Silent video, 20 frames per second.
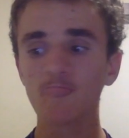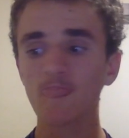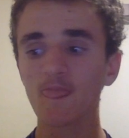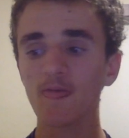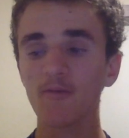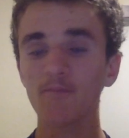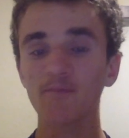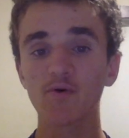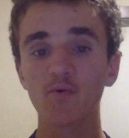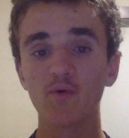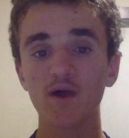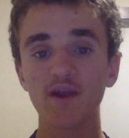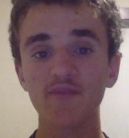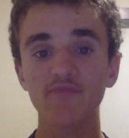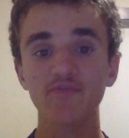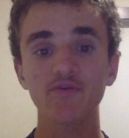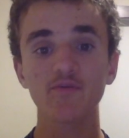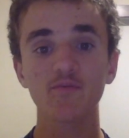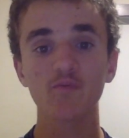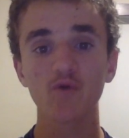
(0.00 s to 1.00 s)
one
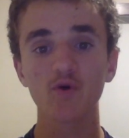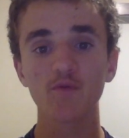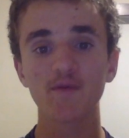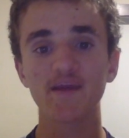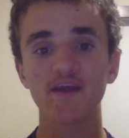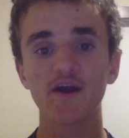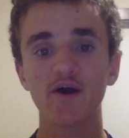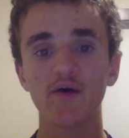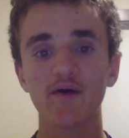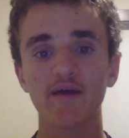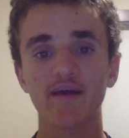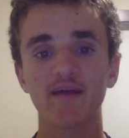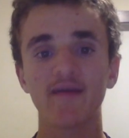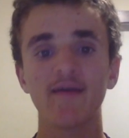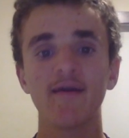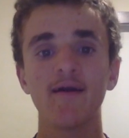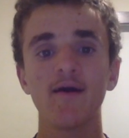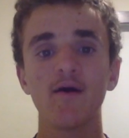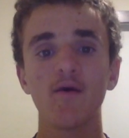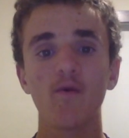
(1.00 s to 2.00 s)
of them will be going
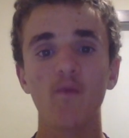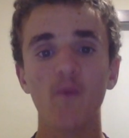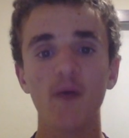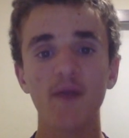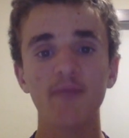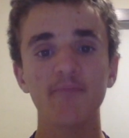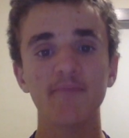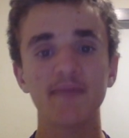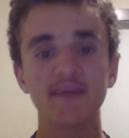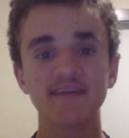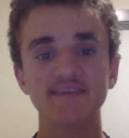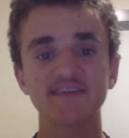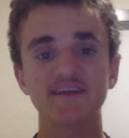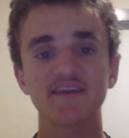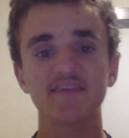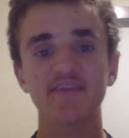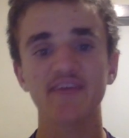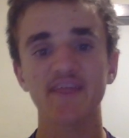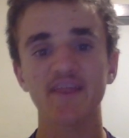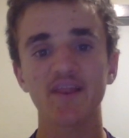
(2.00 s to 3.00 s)
one better
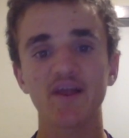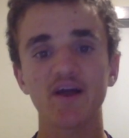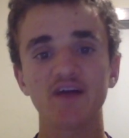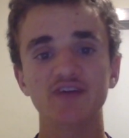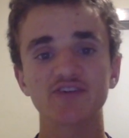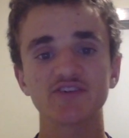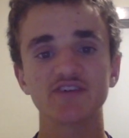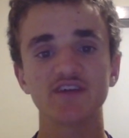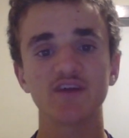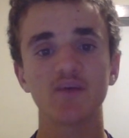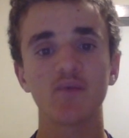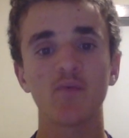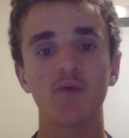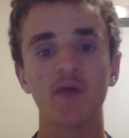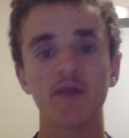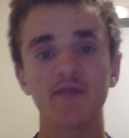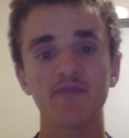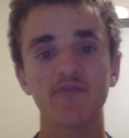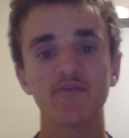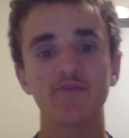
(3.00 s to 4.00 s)
than last year.
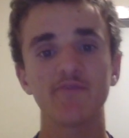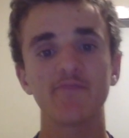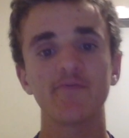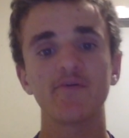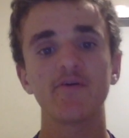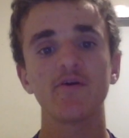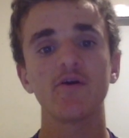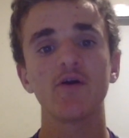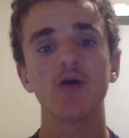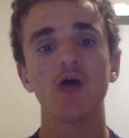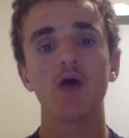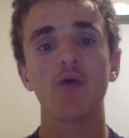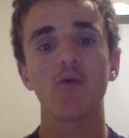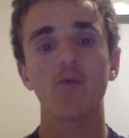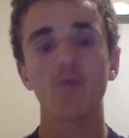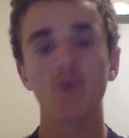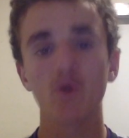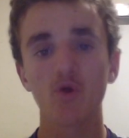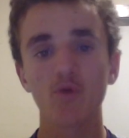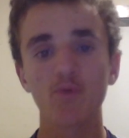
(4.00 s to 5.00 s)
One of them
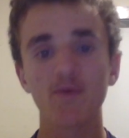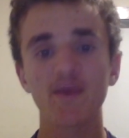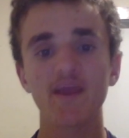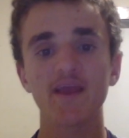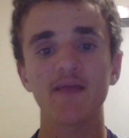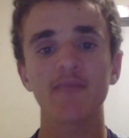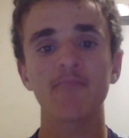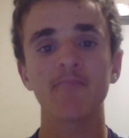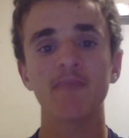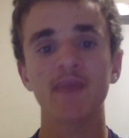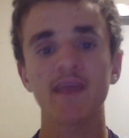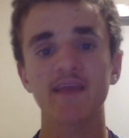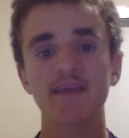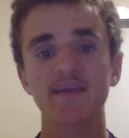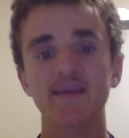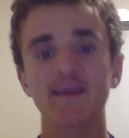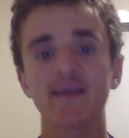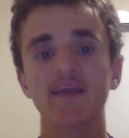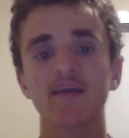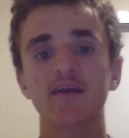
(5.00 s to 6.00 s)
will be
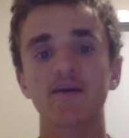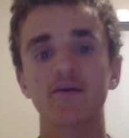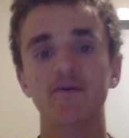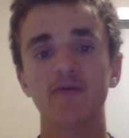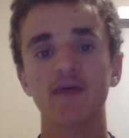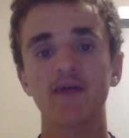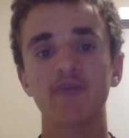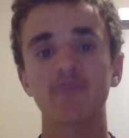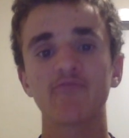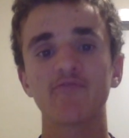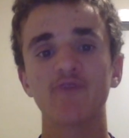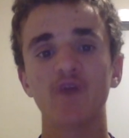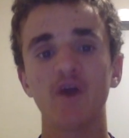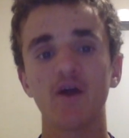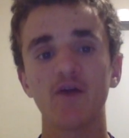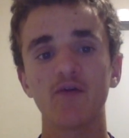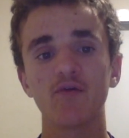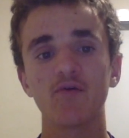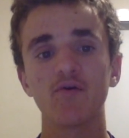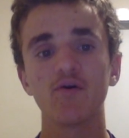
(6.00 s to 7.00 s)
making a grand
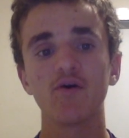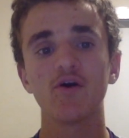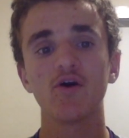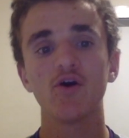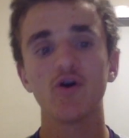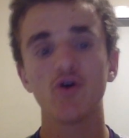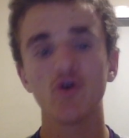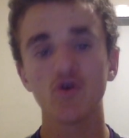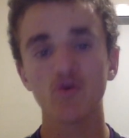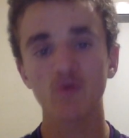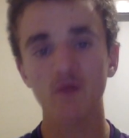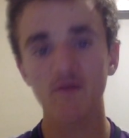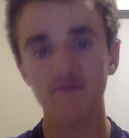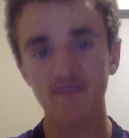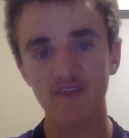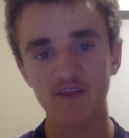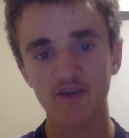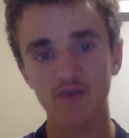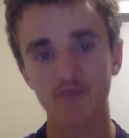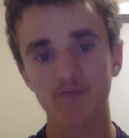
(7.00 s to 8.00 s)
final. Who do I
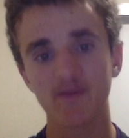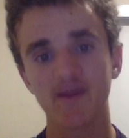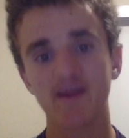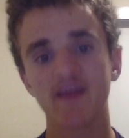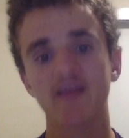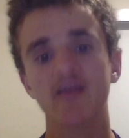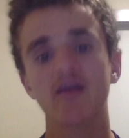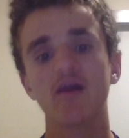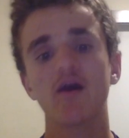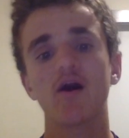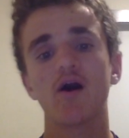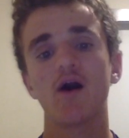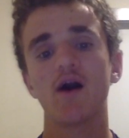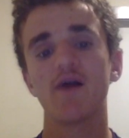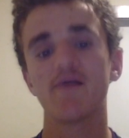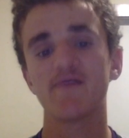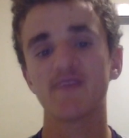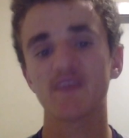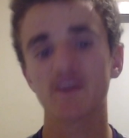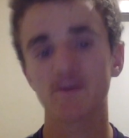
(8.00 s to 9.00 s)
think it'll be? I
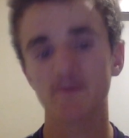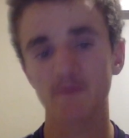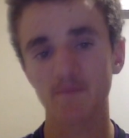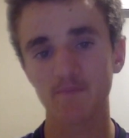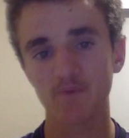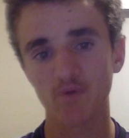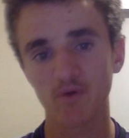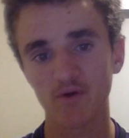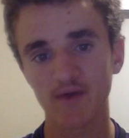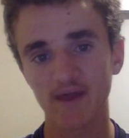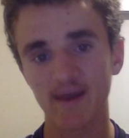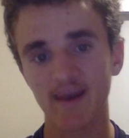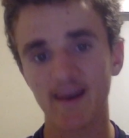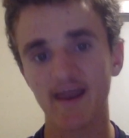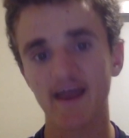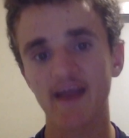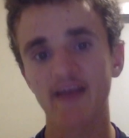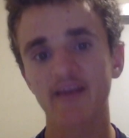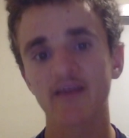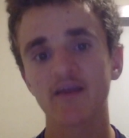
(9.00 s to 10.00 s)
think it'll be Port
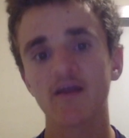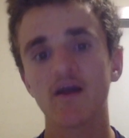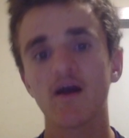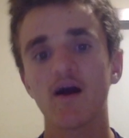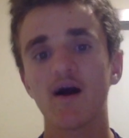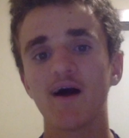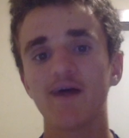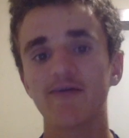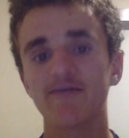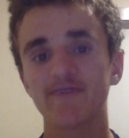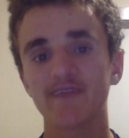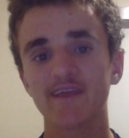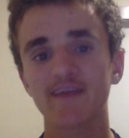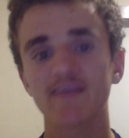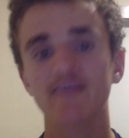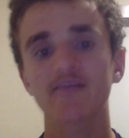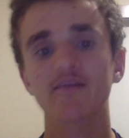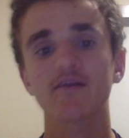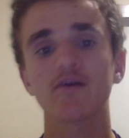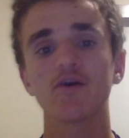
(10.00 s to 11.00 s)
Adelaide. I
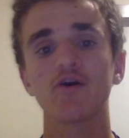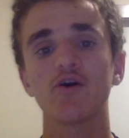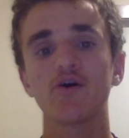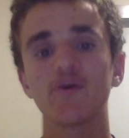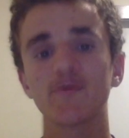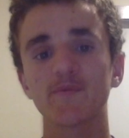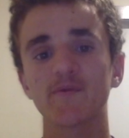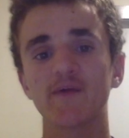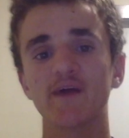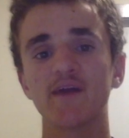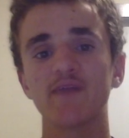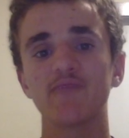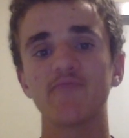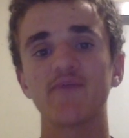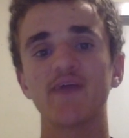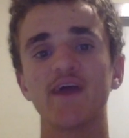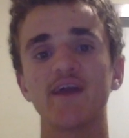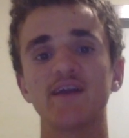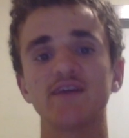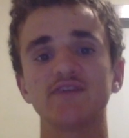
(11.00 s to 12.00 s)
think home ground
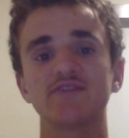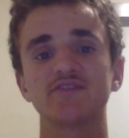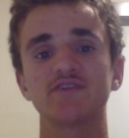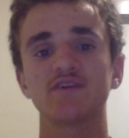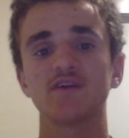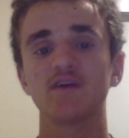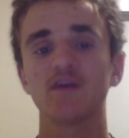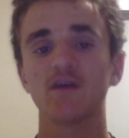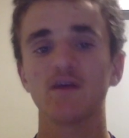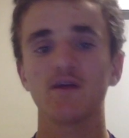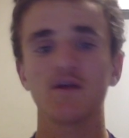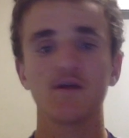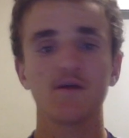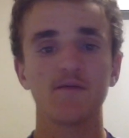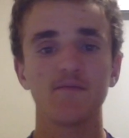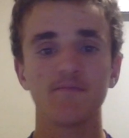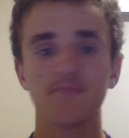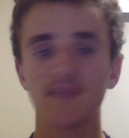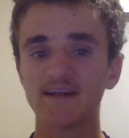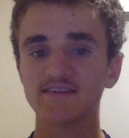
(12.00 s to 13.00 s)
advantage,
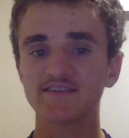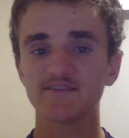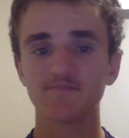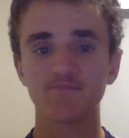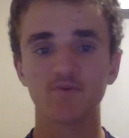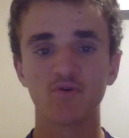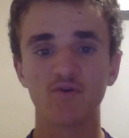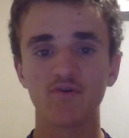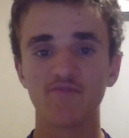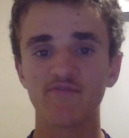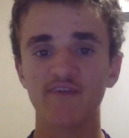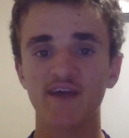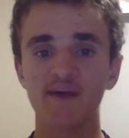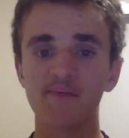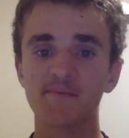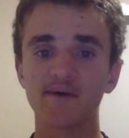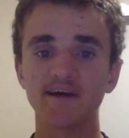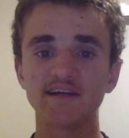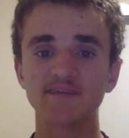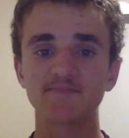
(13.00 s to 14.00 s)
massive Port
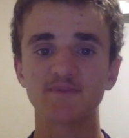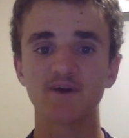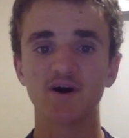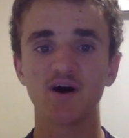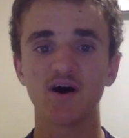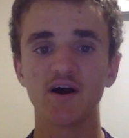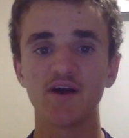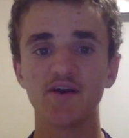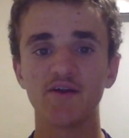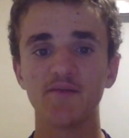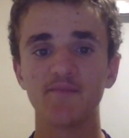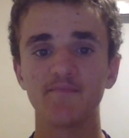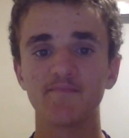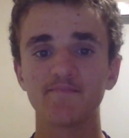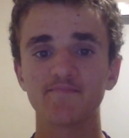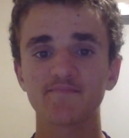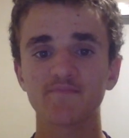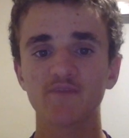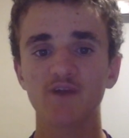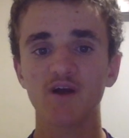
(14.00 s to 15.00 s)
fan base behind them.
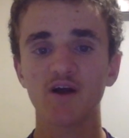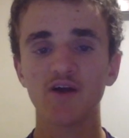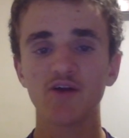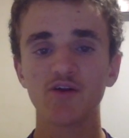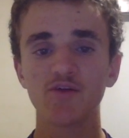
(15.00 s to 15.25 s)
I know